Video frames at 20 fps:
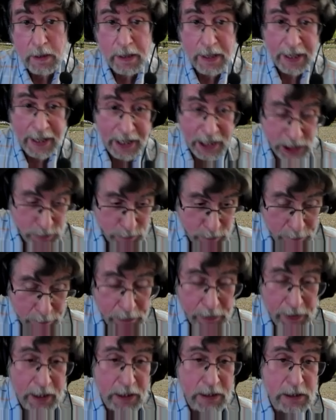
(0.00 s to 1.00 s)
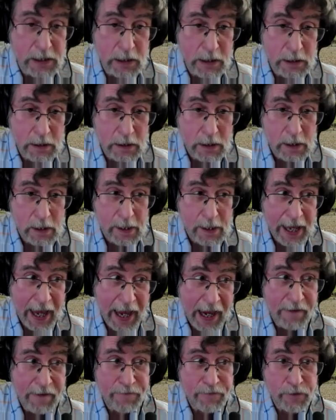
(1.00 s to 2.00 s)
It has to be planted
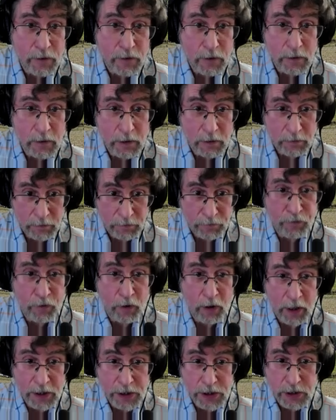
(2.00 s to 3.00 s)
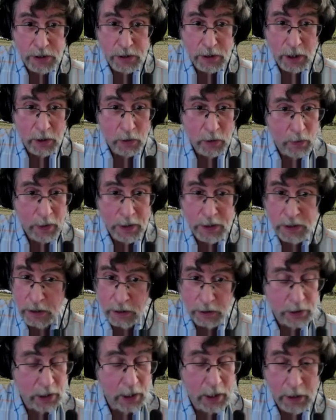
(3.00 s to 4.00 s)
after the frost, otherwise
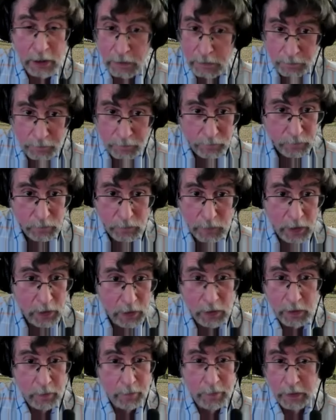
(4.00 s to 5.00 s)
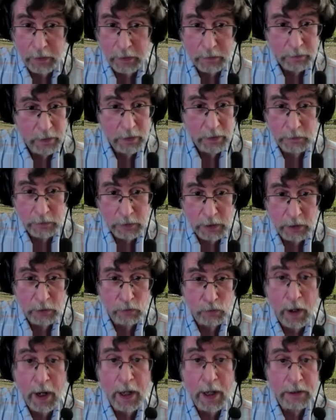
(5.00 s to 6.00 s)
it'll die.
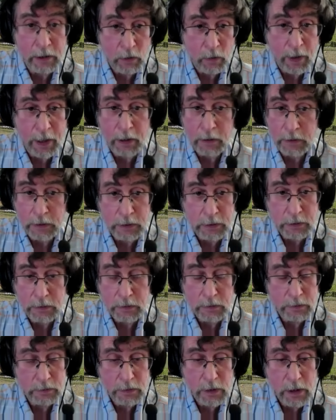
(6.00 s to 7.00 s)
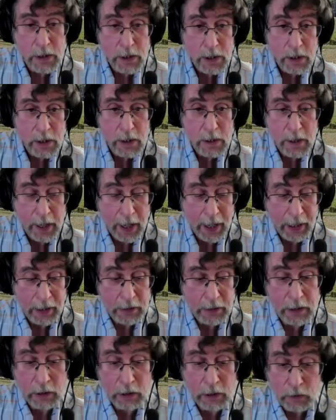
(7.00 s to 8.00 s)
It'll rot in the ground,
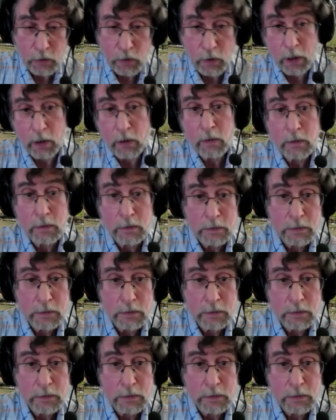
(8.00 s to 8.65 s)
and it'll grow.